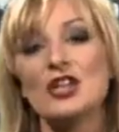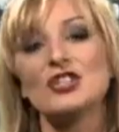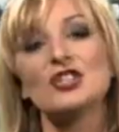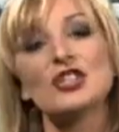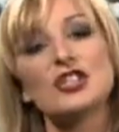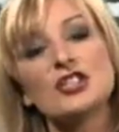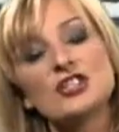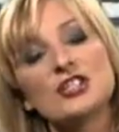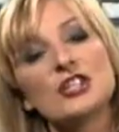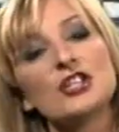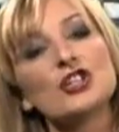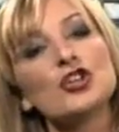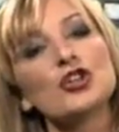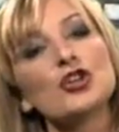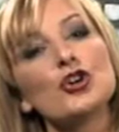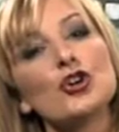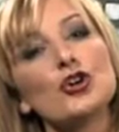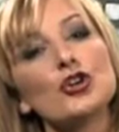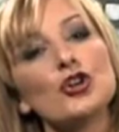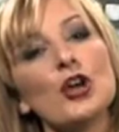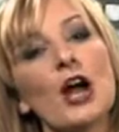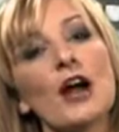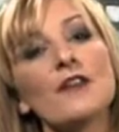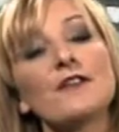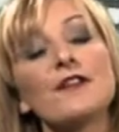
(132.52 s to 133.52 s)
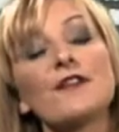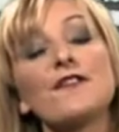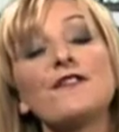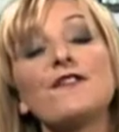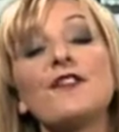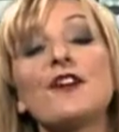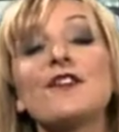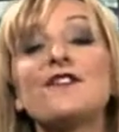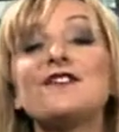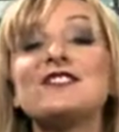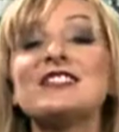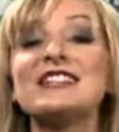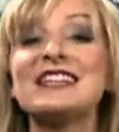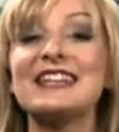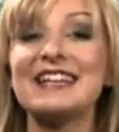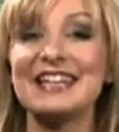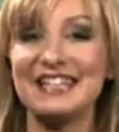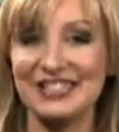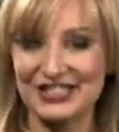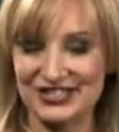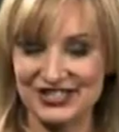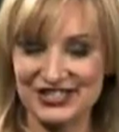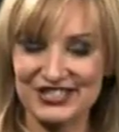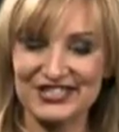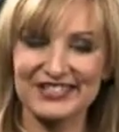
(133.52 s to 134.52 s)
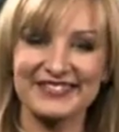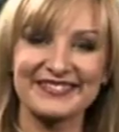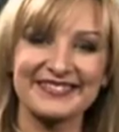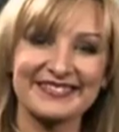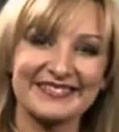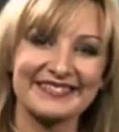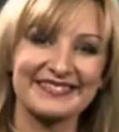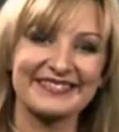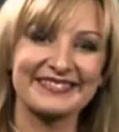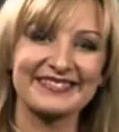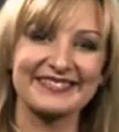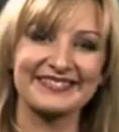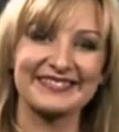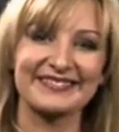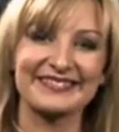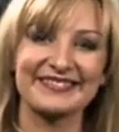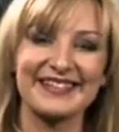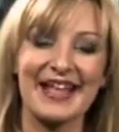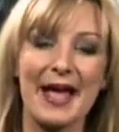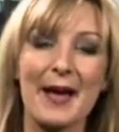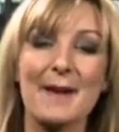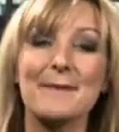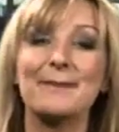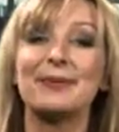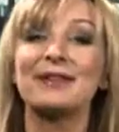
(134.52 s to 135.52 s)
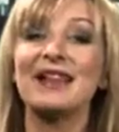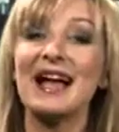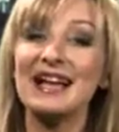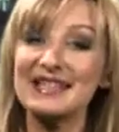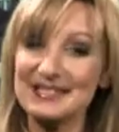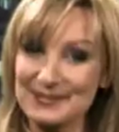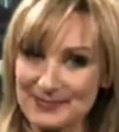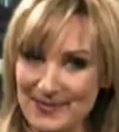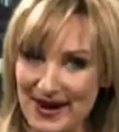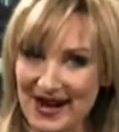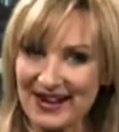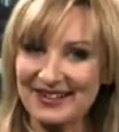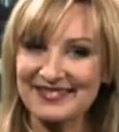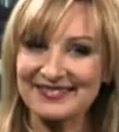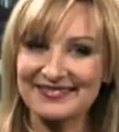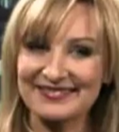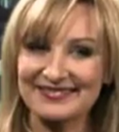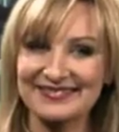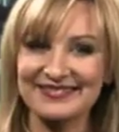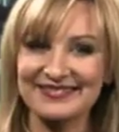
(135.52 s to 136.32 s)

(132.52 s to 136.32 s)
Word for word: Just ensure you have a 50-inch plasma.